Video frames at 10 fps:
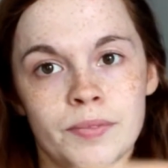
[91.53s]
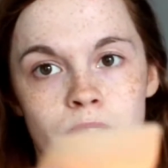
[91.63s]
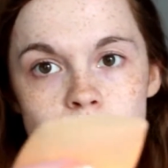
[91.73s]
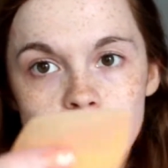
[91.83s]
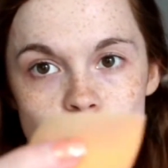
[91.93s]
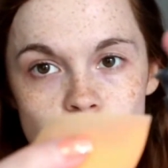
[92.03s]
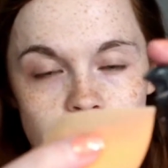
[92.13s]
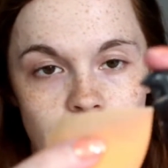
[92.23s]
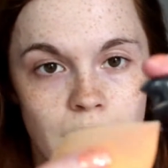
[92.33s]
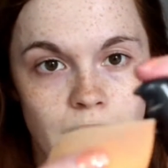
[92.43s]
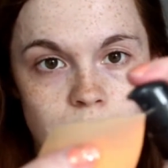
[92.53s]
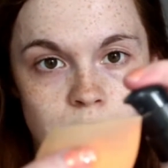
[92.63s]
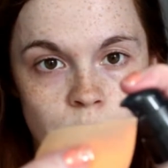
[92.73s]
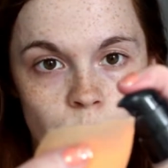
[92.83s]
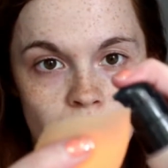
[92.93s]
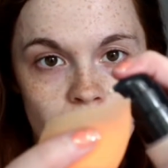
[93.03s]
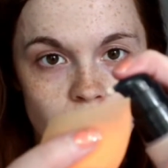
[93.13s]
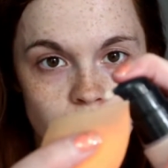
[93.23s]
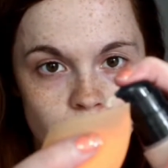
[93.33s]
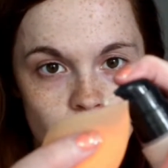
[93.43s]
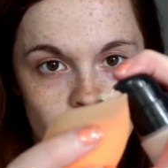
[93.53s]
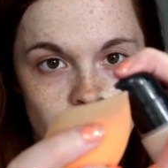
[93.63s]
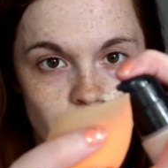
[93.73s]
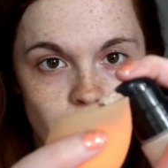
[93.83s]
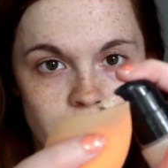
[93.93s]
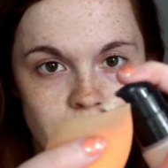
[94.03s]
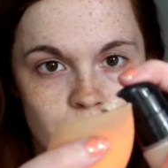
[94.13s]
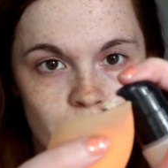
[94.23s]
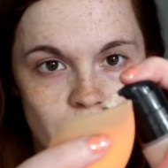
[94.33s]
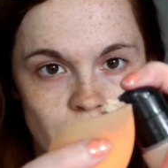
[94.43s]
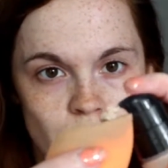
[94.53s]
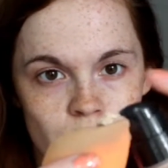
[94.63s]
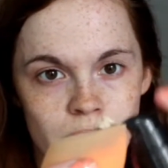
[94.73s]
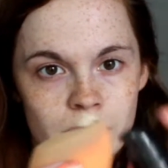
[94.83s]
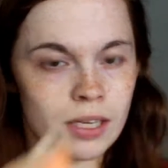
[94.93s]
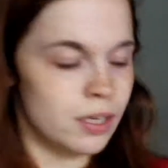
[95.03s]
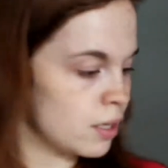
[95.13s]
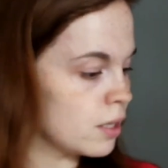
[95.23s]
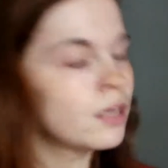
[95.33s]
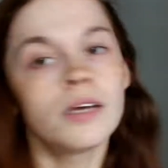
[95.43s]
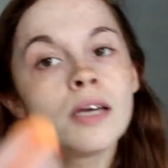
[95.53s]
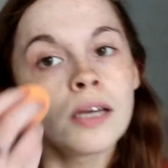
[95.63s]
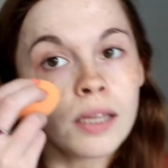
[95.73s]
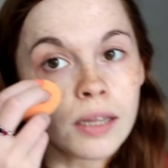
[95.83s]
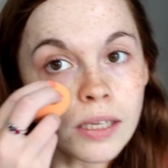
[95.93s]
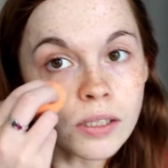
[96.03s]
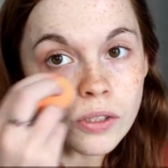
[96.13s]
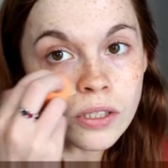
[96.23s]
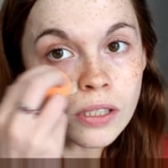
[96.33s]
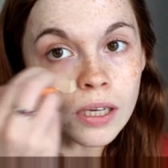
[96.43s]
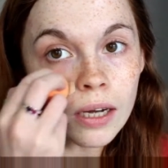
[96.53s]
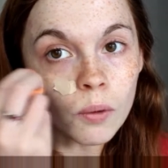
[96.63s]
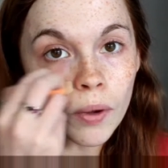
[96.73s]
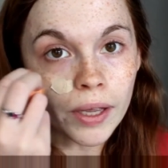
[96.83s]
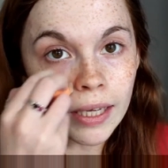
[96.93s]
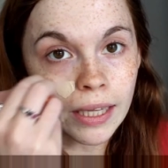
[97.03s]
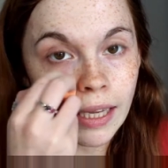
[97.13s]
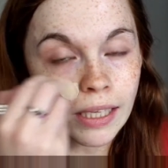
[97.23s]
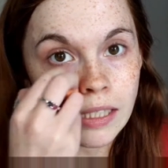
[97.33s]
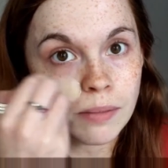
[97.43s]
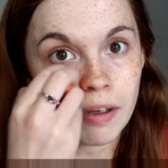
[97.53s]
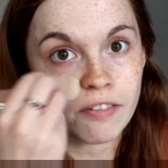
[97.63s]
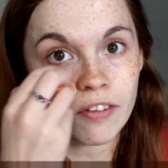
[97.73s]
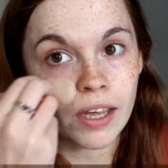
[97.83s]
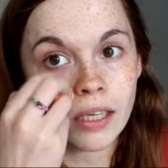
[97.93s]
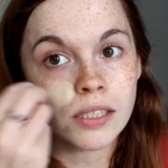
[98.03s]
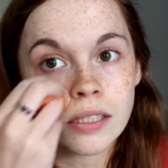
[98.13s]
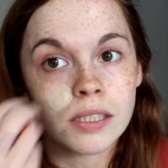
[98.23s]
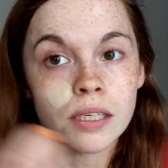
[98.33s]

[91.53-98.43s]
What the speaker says: So I'm just going to squirt that onto a beauty sponge and then just start working that into my face.